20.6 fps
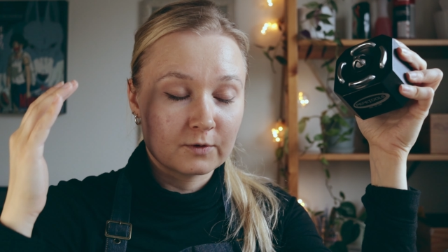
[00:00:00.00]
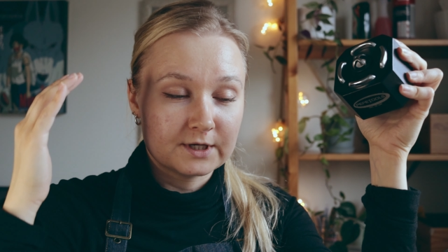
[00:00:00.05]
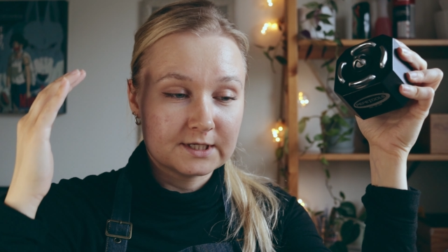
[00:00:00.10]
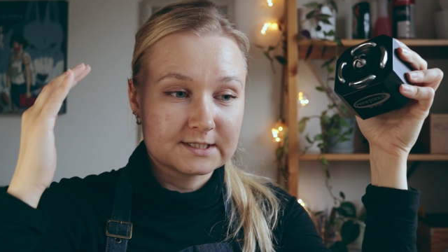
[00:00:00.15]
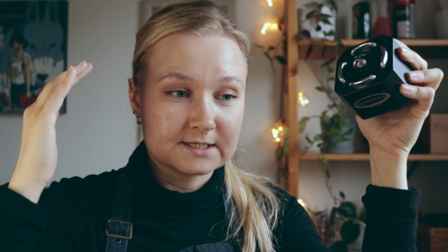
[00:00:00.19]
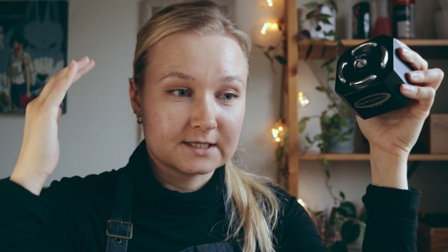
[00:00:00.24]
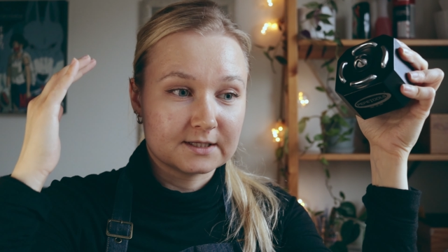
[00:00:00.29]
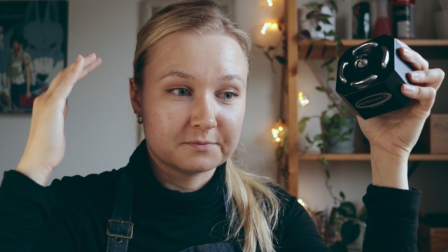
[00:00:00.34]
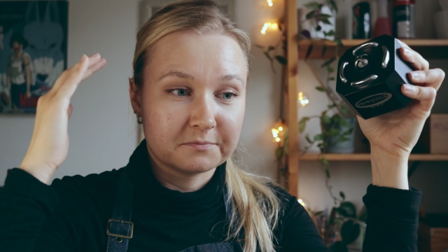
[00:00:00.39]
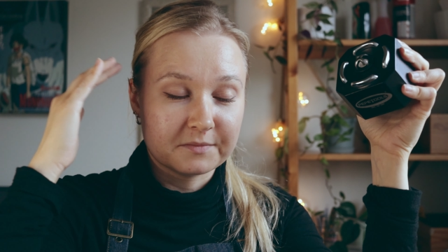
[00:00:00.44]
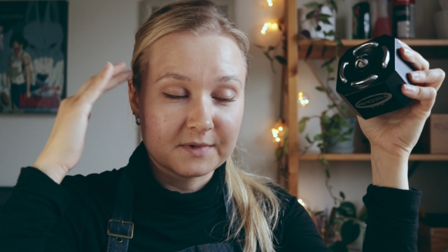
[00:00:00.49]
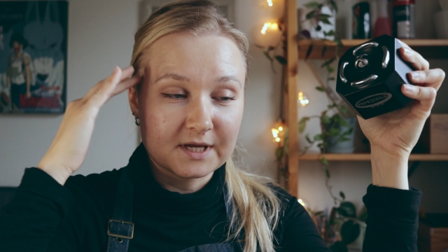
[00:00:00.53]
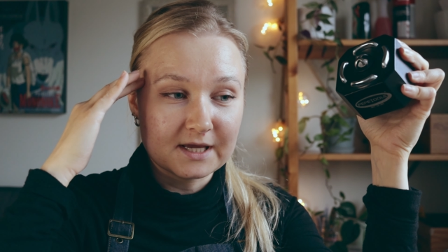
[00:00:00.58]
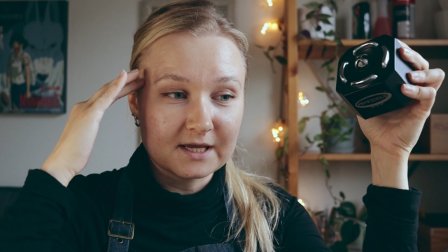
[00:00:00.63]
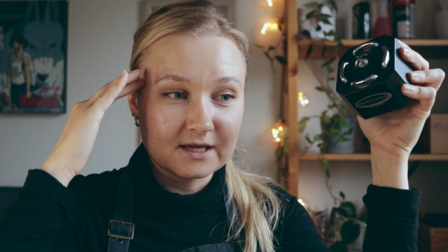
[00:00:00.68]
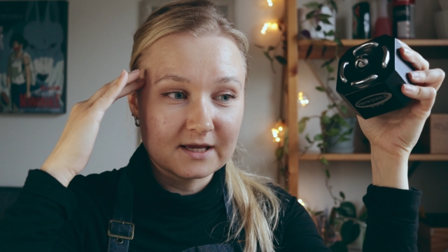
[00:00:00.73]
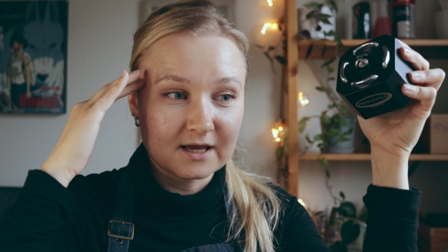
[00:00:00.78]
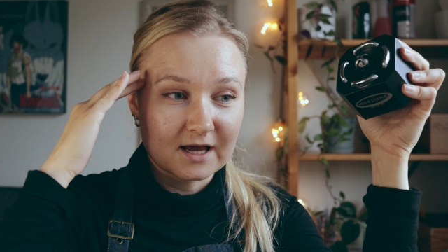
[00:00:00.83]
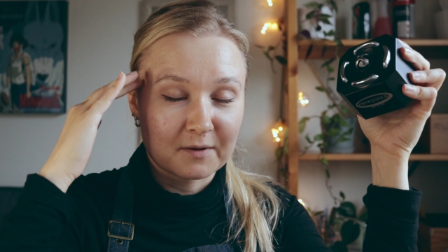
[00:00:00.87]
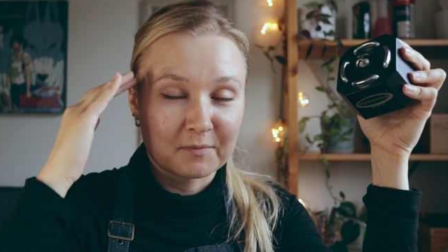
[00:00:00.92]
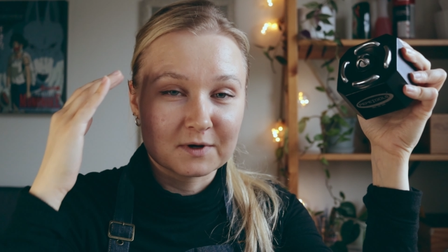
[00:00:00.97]
is it
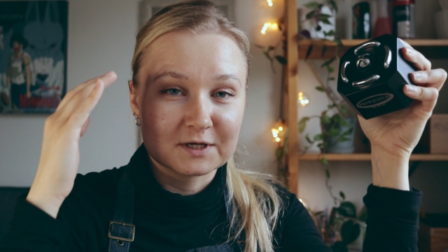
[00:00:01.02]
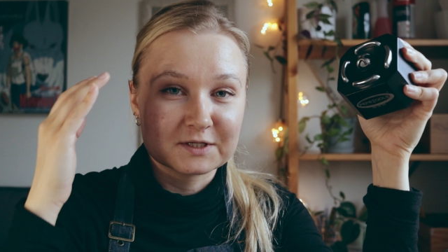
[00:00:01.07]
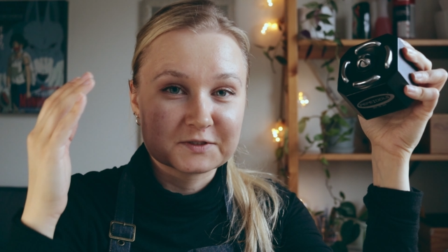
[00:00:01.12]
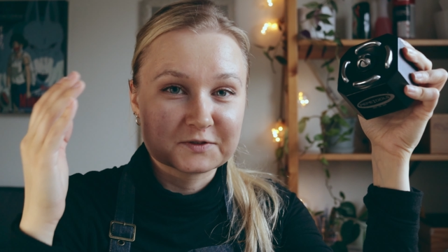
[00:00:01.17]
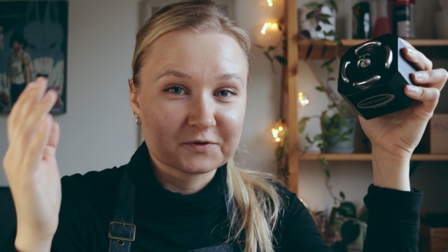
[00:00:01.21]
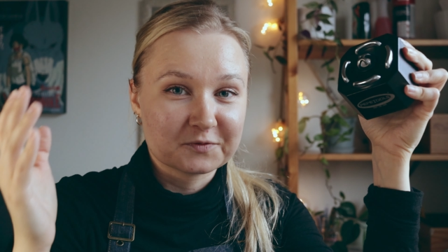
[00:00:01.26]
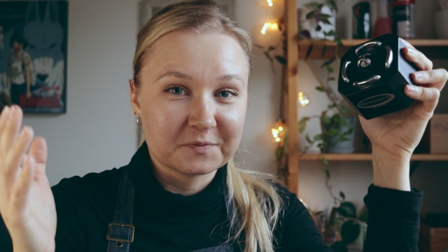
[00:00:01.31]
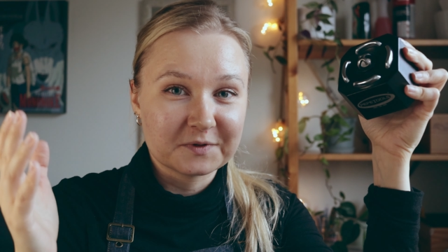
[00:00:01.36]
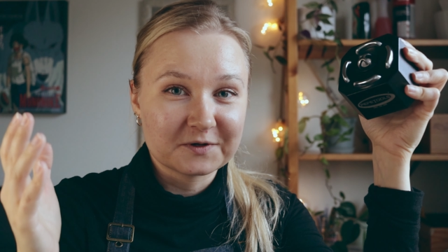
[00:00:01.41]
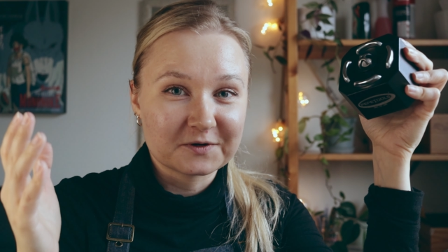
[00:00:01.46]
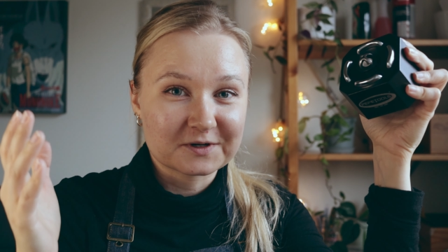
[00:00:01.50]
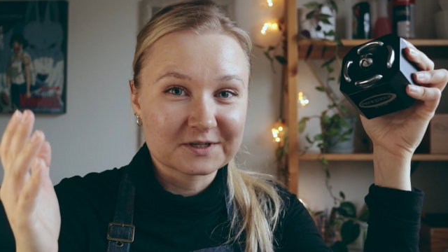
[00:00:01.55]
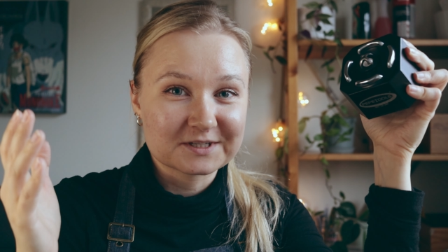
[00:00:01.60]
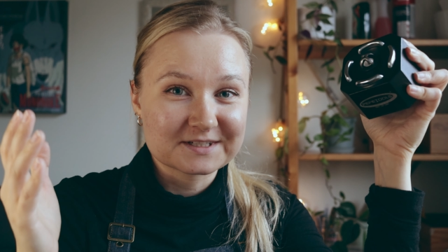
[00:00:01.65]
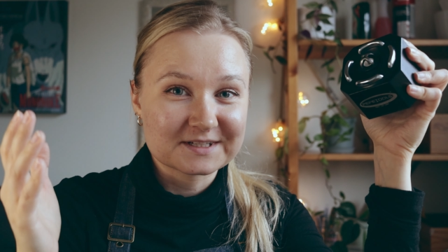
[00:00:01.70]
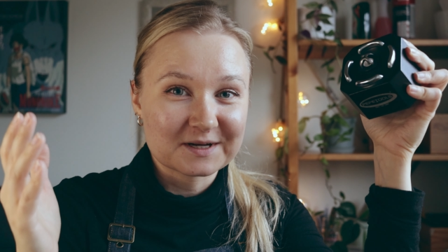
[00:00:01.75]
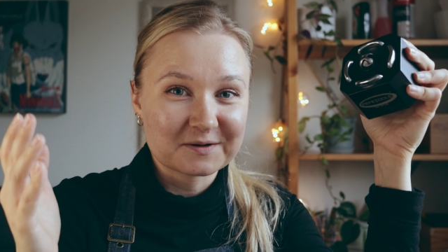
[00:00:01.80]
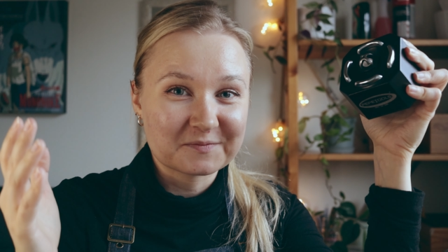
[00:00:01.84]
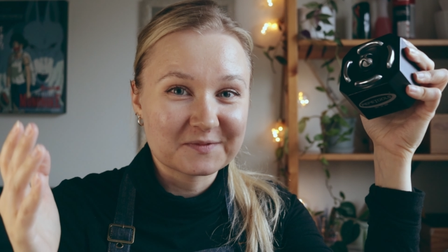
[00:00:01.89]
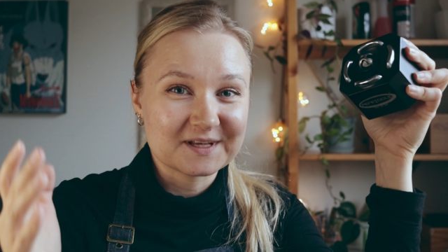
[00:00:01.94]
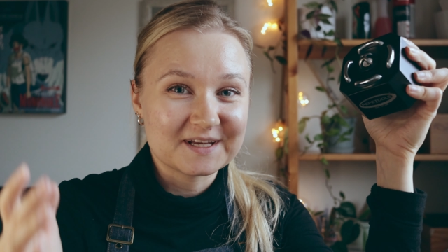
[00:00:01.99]
me? Am I stupid or
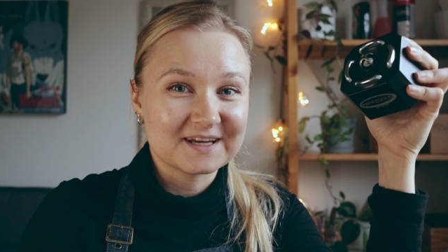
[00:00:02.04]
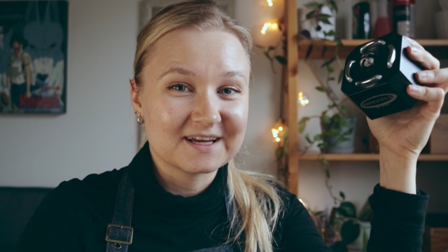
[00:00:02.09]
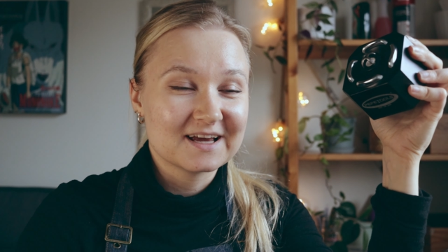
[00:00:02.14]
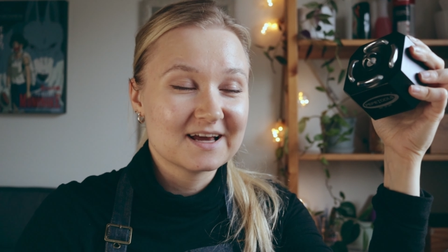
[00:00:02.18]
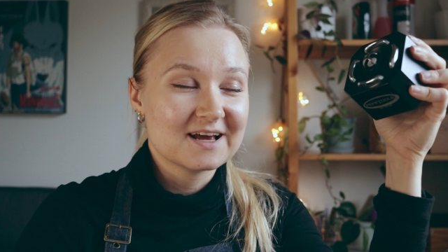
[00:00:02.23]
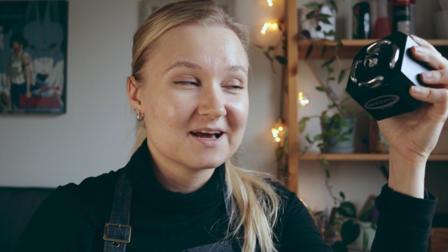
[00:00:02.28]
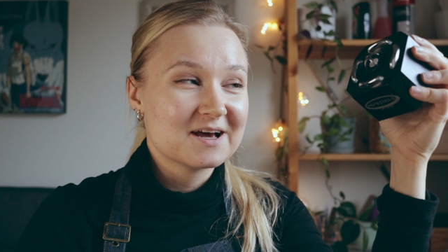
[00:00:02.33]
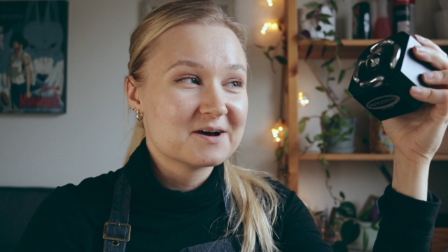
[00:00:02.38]
something?